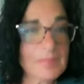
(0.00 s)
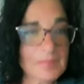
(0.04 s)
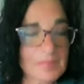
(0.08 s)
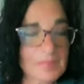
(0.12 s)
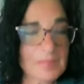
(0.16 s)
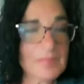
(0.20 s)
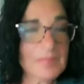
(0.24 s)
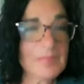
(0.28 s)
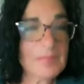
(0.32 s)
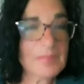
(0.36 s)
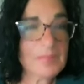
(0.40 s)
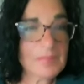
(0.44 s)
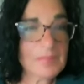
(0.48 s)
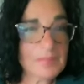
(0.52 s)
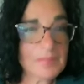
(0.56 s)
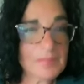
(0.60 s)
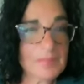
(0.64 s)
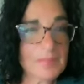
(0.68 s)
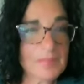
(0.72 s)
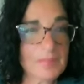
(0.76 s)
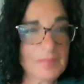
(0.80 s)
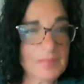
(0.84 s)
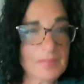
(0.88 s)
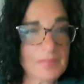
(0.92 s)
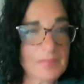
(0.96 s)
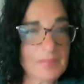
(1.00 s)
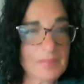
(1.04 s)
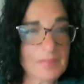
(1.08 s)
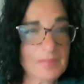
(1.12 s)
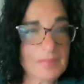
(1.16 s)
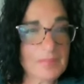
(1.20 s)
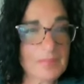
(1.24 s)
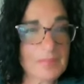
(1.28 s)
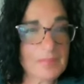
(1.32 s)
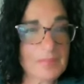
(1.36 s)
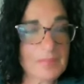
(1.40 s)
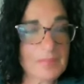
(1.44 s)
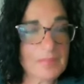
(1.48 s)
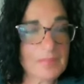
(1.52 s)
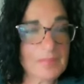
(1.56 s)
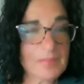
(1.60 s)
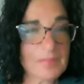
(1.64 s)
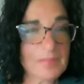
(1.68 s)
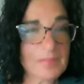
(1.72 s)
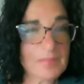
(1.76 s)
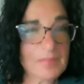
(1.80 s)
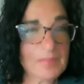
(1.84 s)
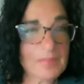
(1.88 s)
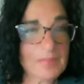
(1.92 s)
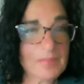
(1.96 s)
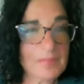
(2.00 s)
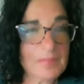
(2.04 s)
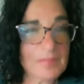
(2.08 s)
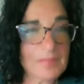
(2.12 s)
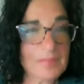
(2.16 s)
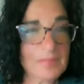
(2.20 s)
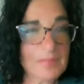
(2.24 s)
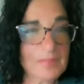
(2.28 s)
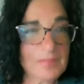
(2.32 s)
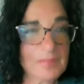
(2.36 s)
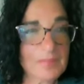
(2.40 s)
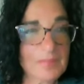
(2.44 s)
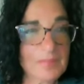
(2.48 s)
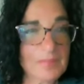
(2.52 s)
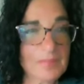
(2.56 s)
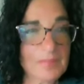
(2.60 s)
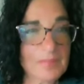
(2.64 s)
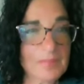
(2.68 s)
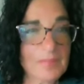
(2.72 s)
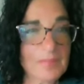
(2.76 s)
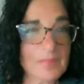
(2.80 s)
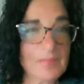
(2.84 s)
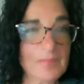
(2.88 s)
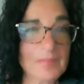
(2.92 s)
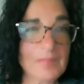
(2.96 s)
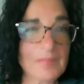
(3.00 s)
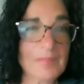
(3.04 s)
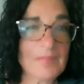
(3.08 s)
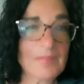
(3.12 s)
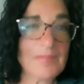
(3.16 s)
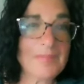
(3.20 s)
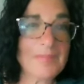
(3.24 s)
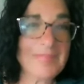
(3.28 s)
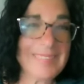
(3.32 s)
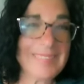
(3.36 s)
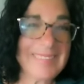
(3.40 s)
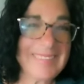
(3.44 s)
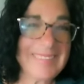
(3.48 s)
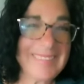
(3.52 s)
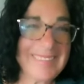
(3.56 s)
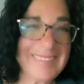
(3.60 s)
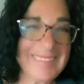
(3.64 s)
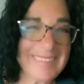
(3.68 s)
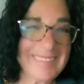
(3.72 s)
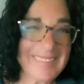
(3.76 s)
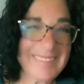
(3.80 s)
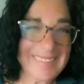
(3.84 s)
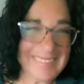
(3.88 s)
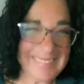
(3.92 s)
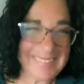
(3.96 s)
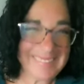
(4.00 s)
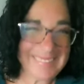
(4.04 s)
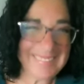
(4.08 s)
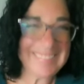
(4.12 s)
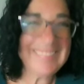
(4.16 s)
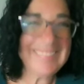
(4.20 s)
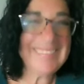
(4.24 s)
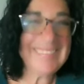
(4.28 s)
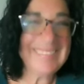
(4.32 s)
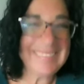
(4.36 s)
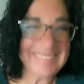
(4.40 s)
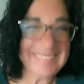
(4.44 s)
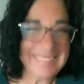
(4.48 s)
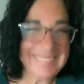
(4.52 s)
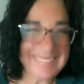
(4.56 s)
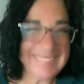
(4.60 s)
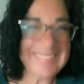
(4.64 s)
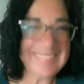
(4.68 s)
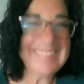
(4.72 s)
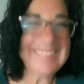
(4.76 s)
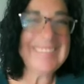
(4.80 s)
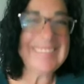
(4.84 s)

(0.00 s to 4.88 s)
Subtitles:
(silent)